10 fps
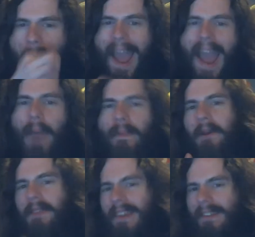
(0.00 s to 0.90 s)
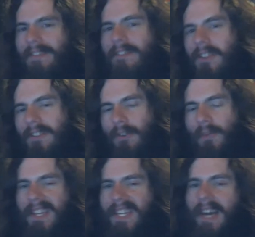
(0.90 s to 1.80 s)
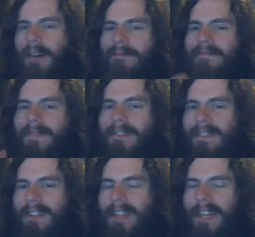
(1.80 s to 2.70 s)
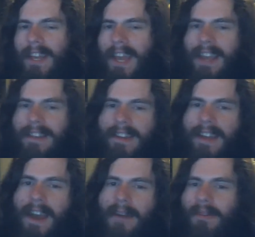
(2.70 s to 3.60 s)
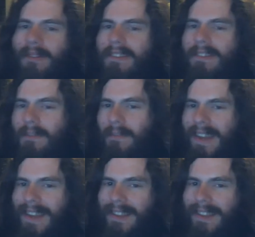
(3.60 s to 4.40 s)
how about this, just to reach out? to the anti capitalists making